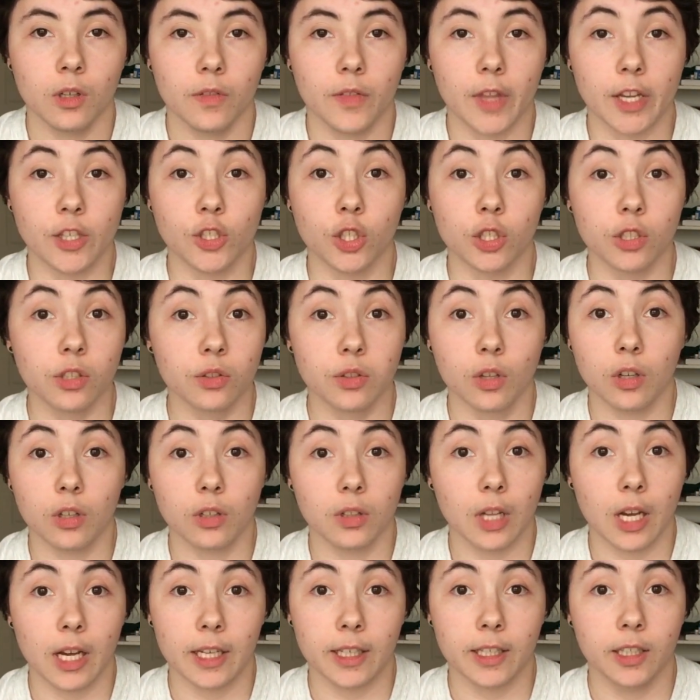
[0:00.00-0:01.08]
they just look
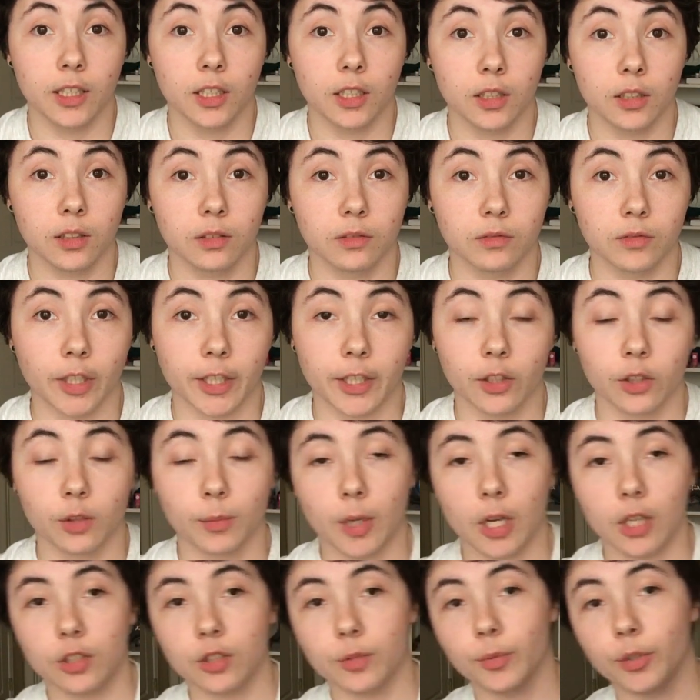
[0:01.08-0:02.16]
like regular
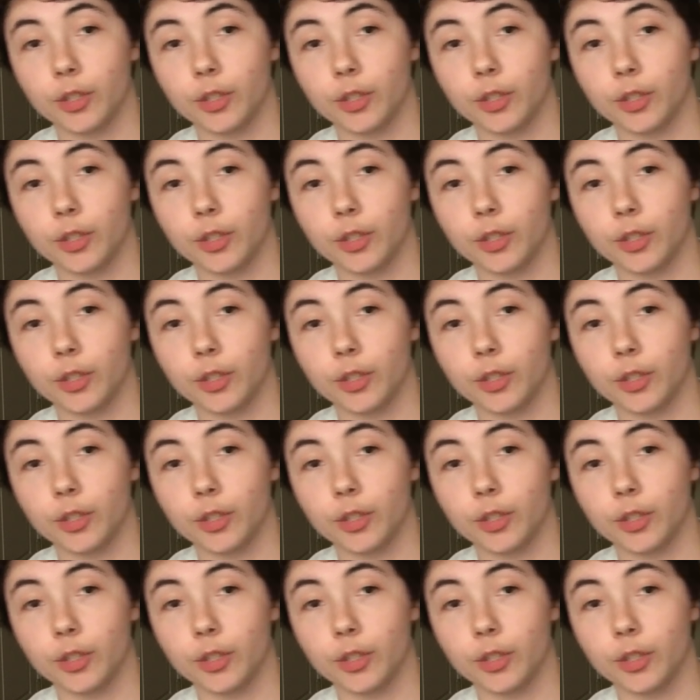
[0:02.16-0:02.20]
boxer